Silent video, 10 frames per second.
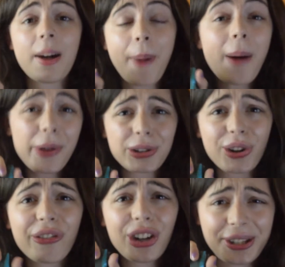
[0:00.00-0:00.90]
Published
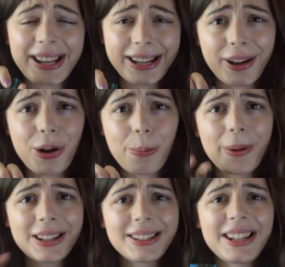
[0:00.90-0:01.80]
over a decade ago,
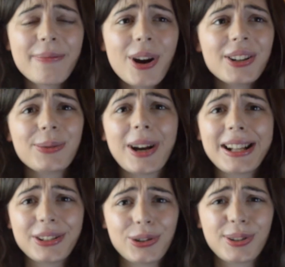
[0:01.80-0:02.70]
but Steve Martin's
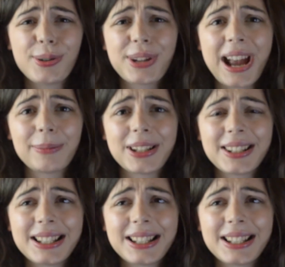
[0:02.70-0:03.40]
writing is just so timeless.